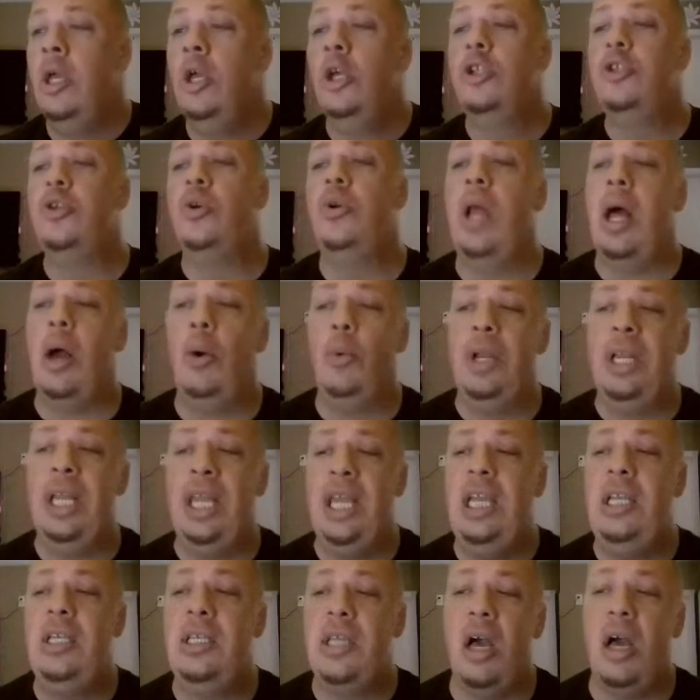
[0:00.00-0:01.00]
So now when
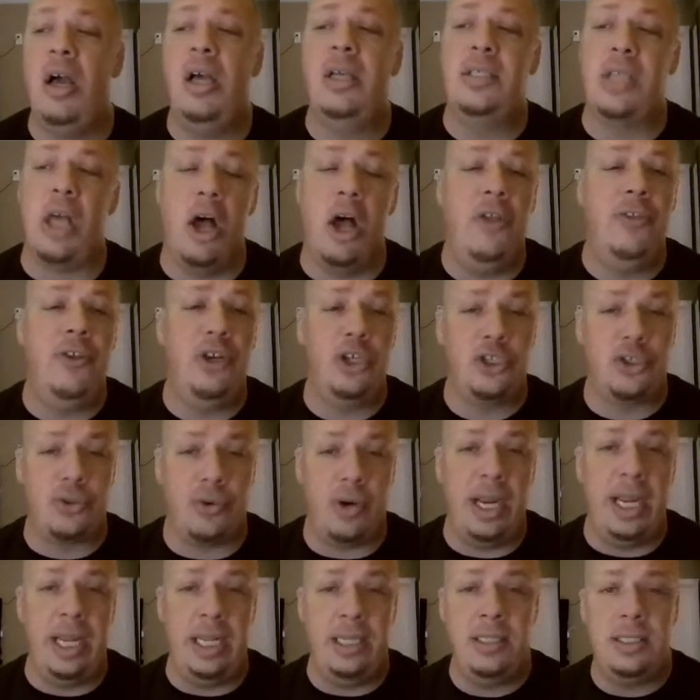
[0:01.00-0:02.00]
he does other
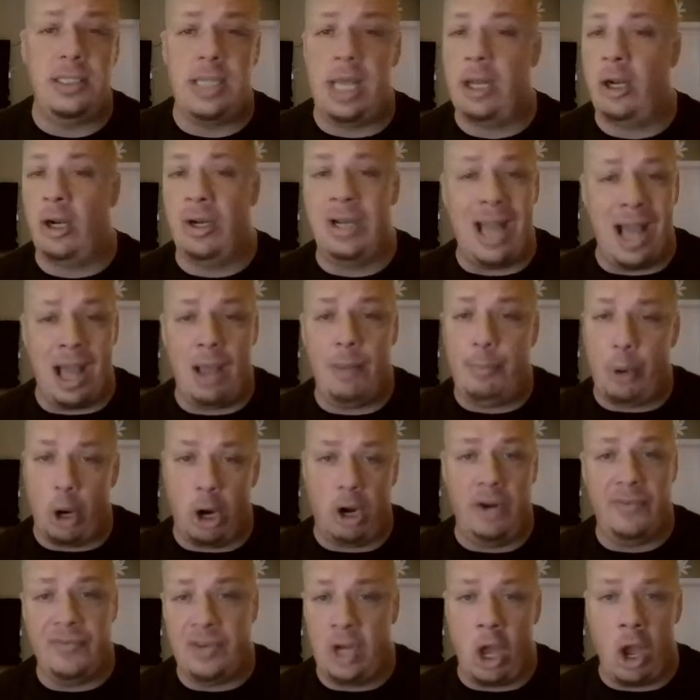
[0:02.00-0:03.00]
trades that are not
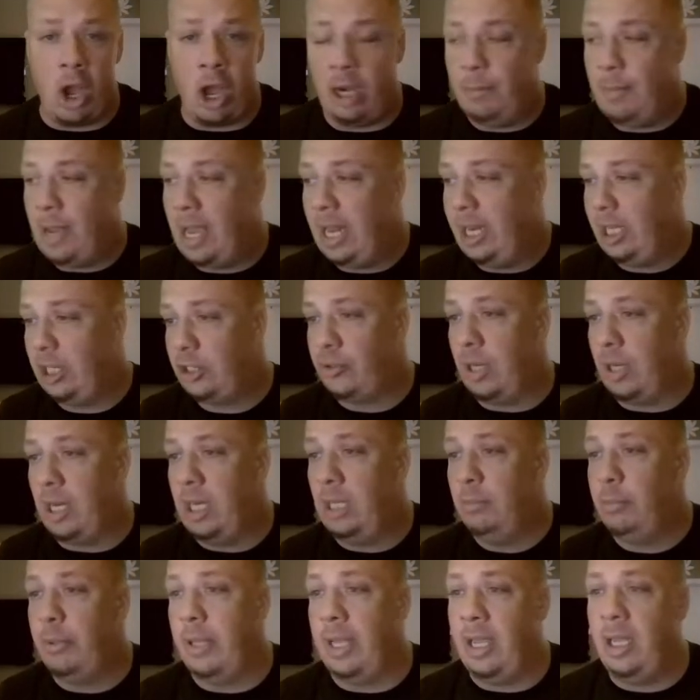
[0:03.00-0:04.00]
part of an automatic
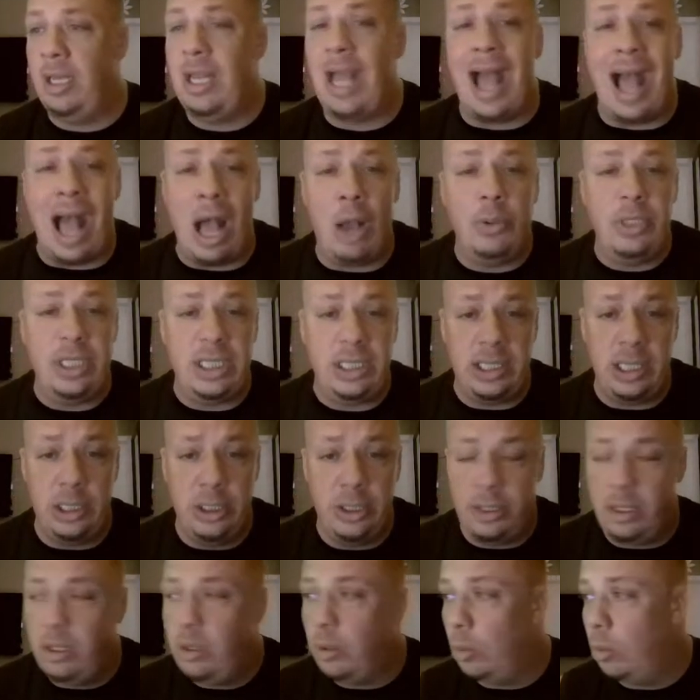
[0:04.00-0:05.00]
trading plan, how does he
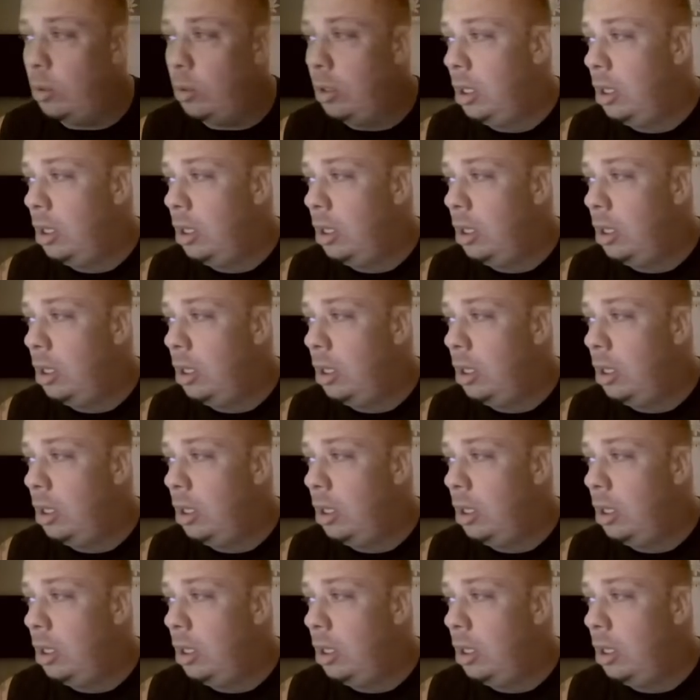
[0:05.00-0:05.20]
do?